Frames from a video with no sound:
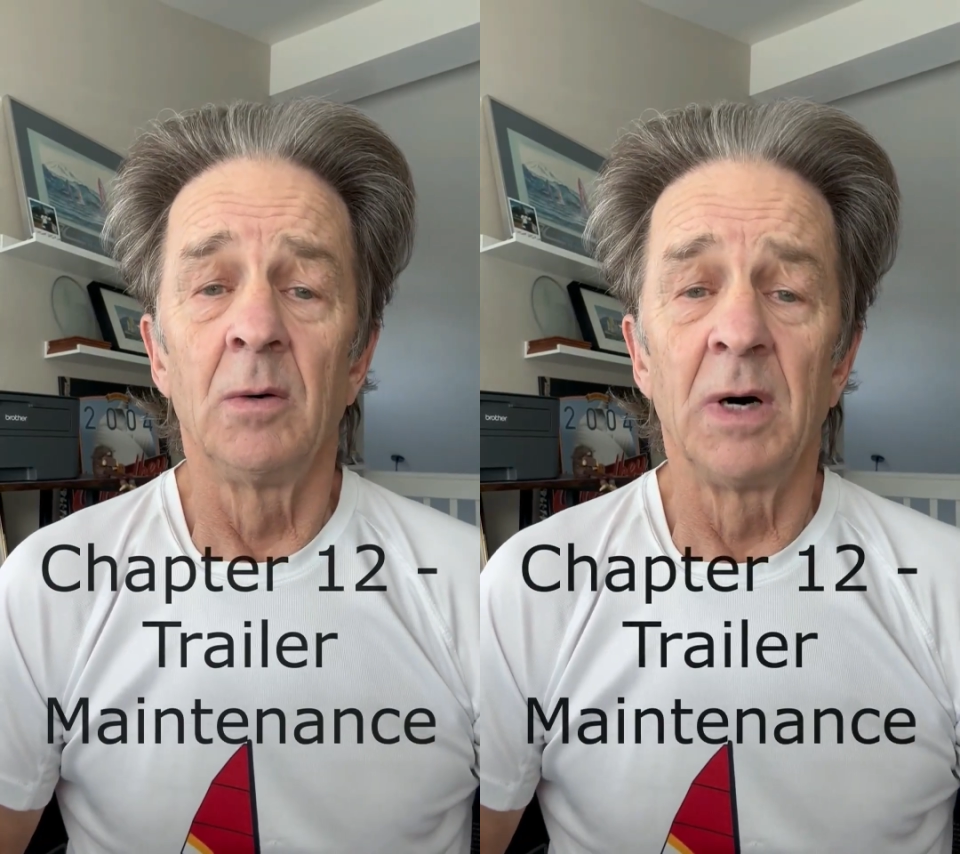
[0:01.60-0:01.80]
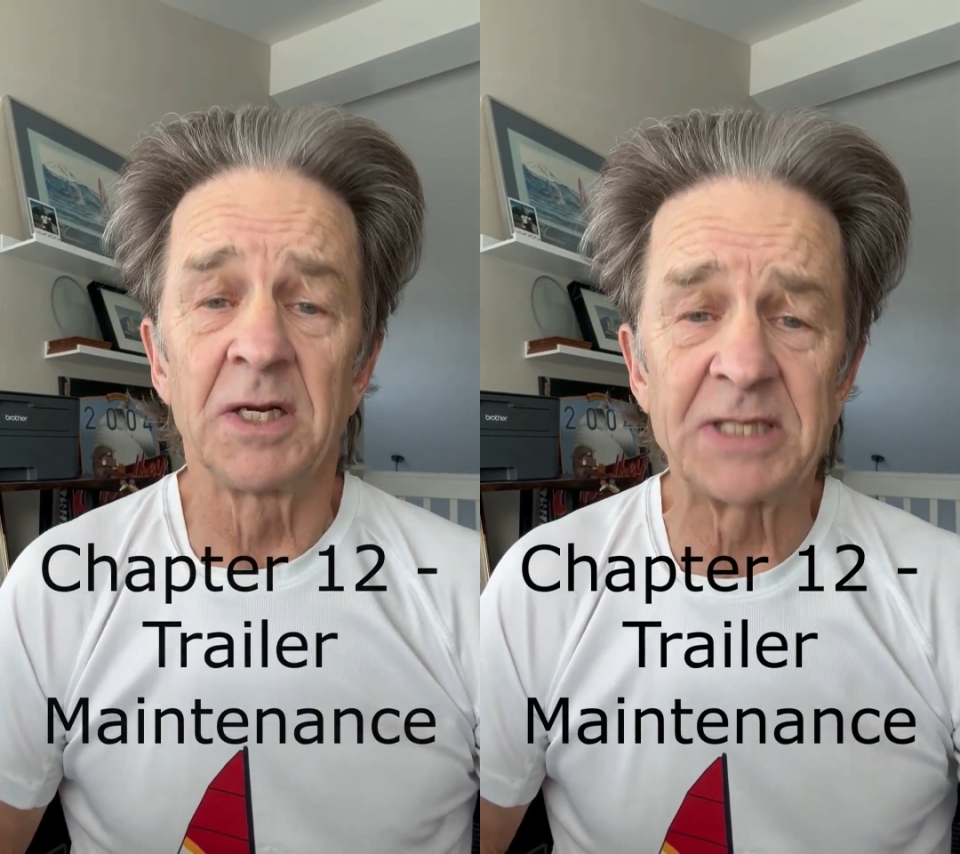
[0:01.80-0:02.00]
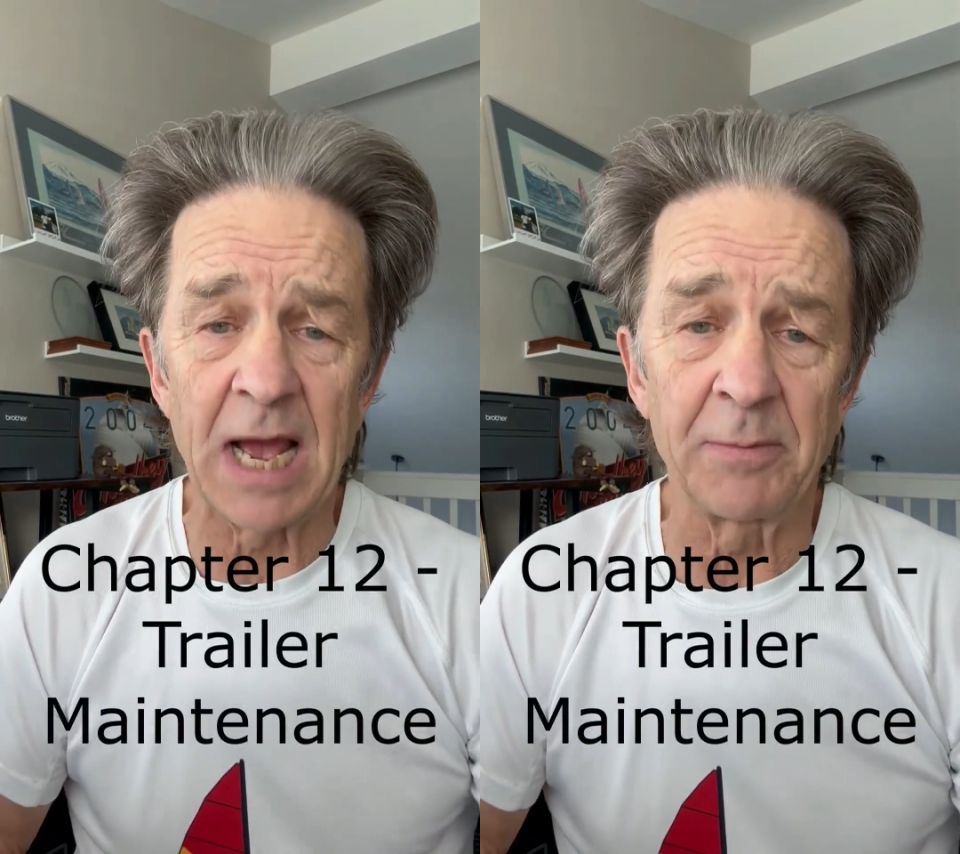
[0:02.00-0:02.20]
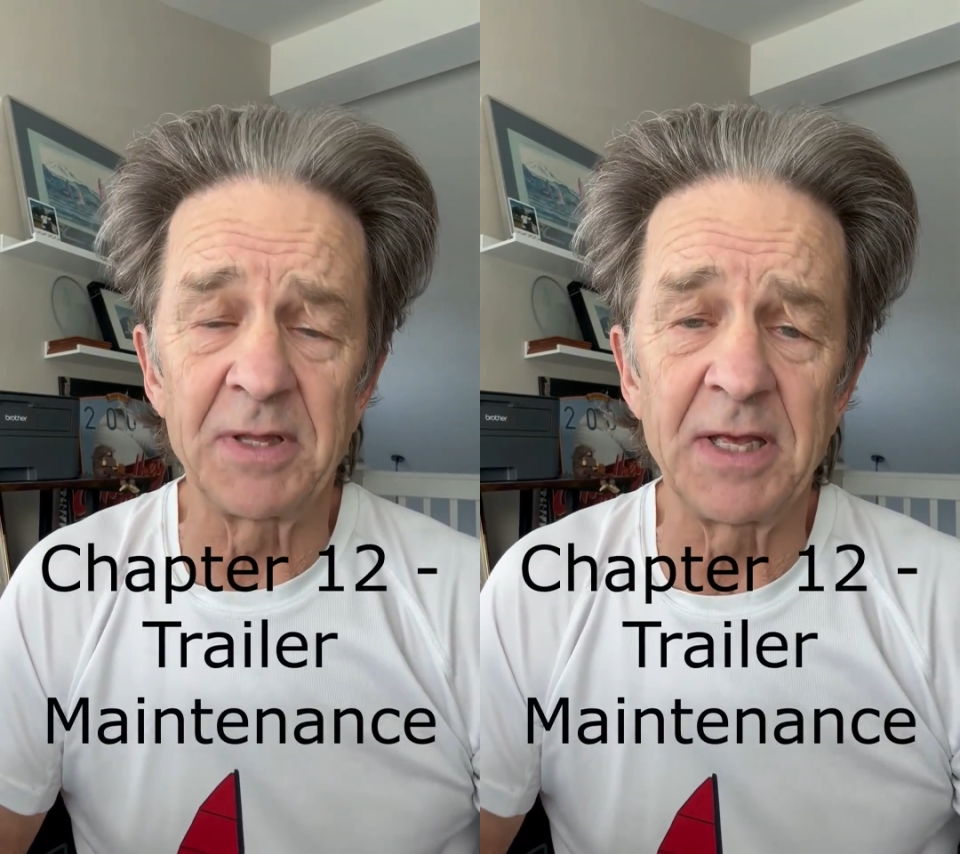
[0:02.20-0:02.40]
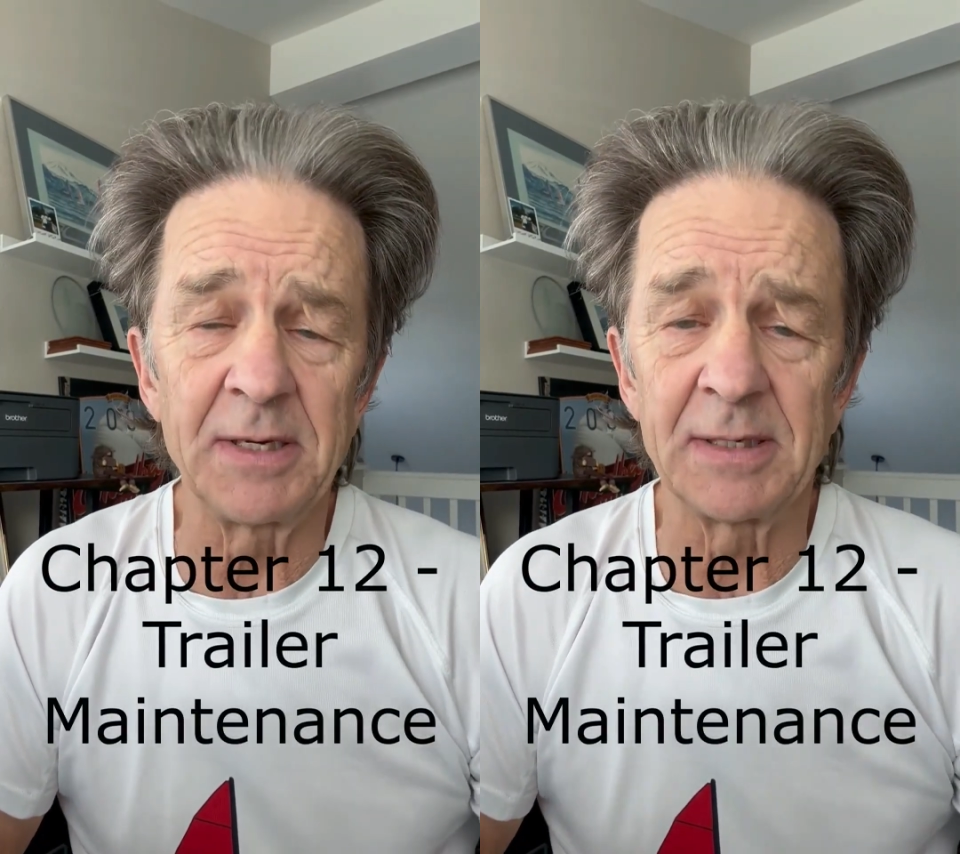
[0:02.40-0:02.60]
I want to chat with
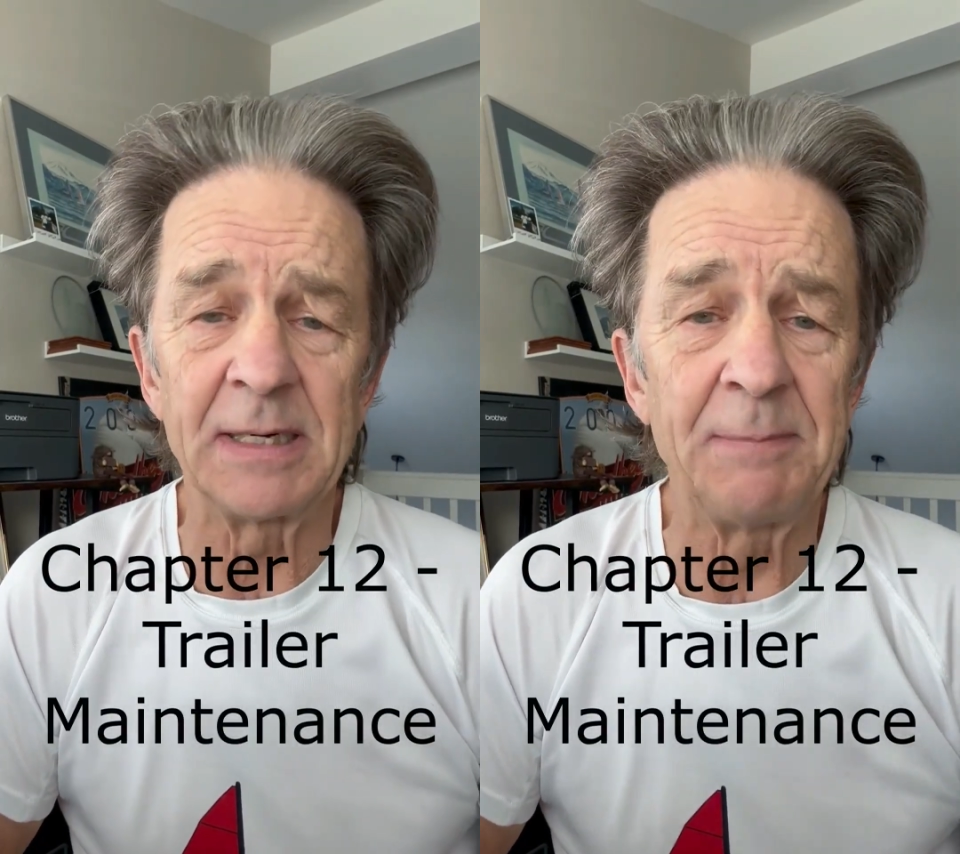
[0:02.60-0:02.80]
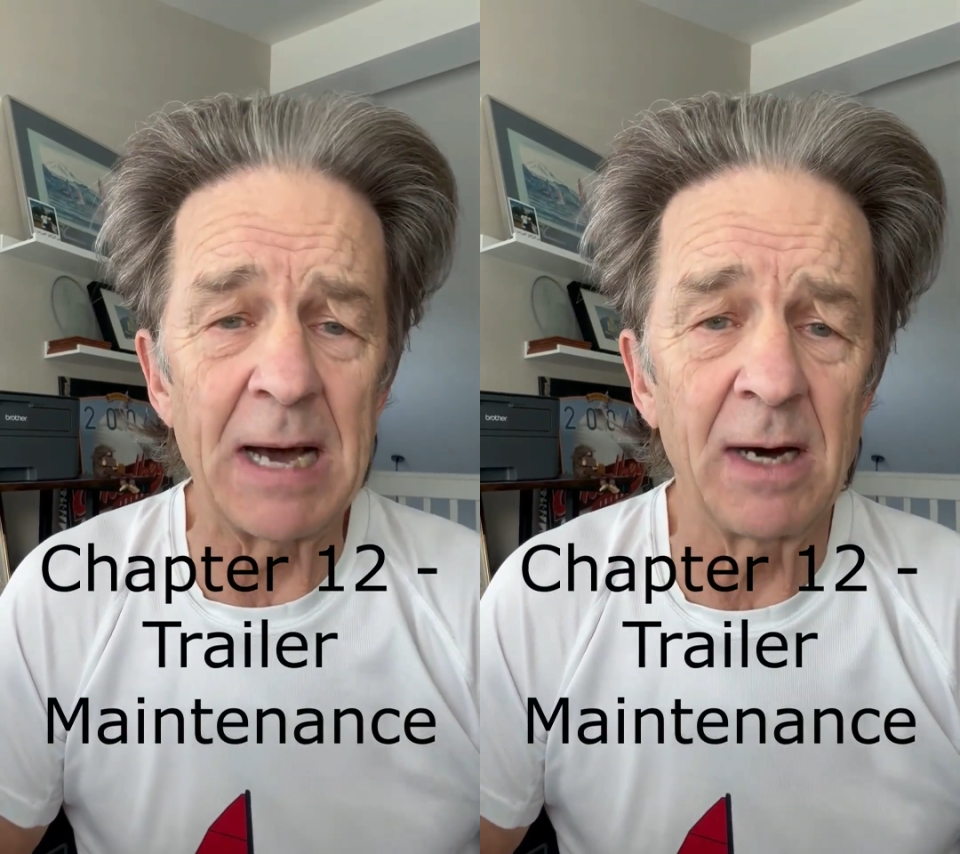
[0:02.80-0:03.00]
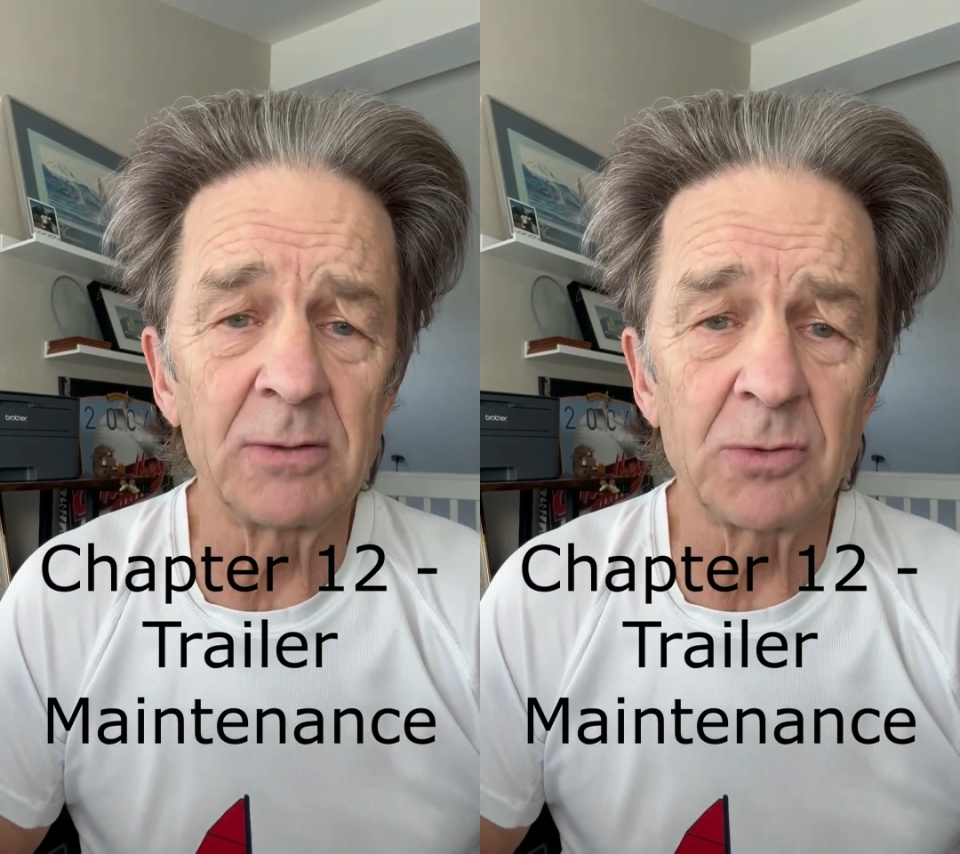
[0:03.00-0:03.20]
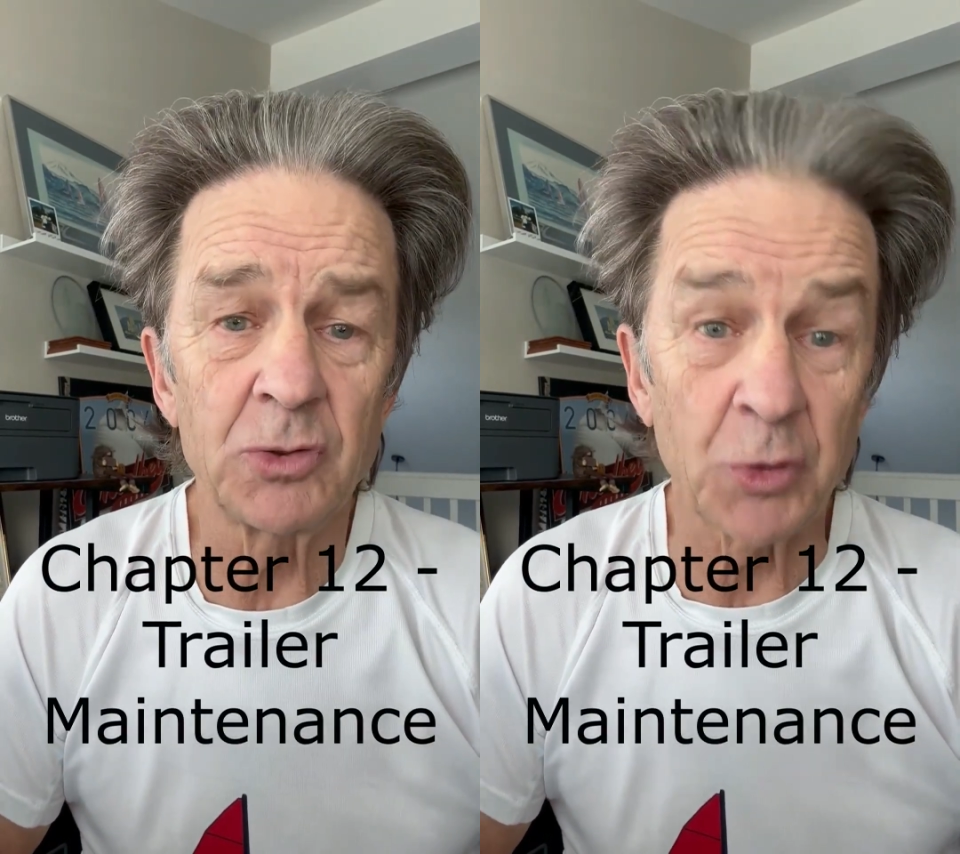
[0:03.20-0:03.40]
you about